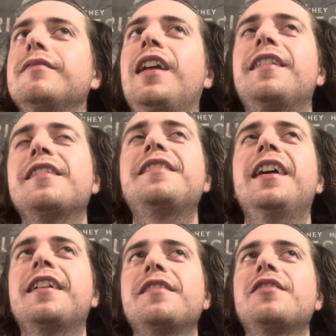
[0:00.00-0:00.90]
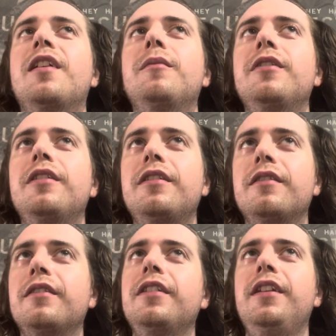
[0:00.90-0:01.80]
like the second
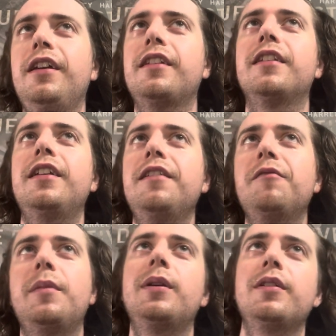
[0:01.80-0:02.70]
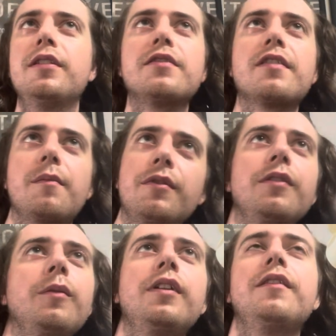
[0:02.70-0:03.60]
summer or the Native American summer
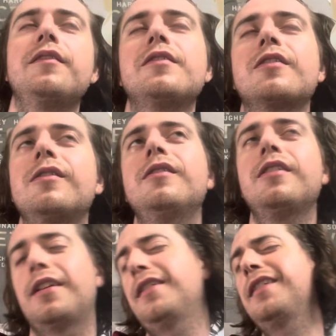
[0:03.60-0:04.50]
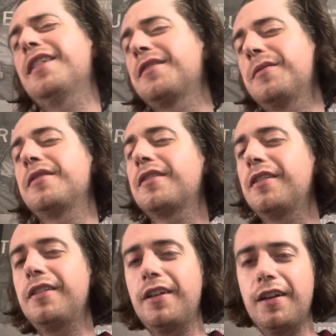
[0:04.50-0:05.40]
or whatever it's called. I think that's what it's
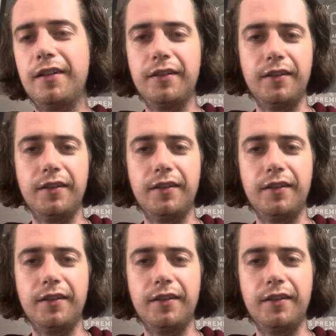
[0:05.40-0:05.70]
called. Yeah,